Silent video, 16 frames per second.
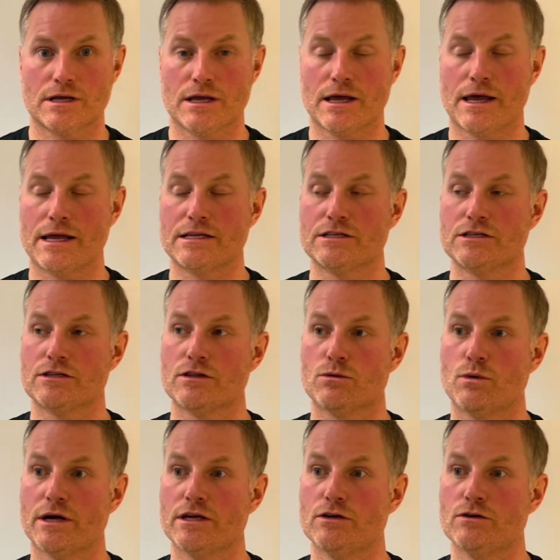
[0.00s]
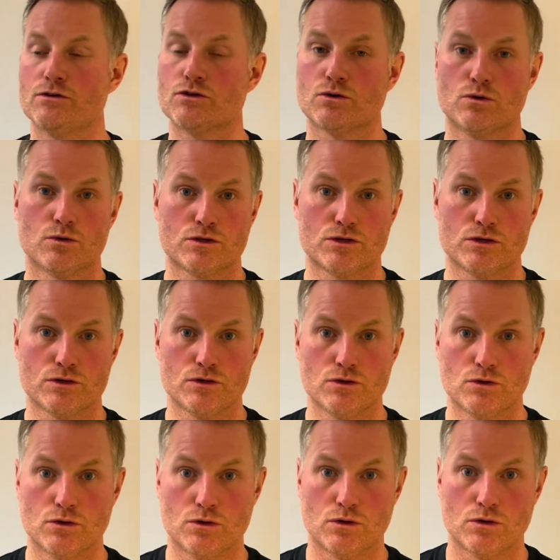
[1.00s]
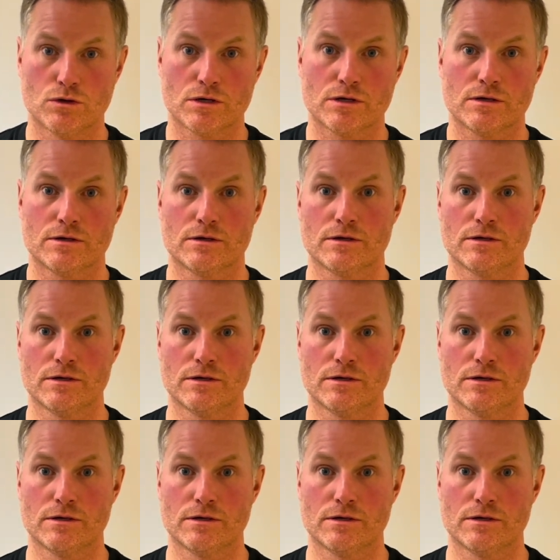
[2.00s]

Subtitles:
and the way you talk to your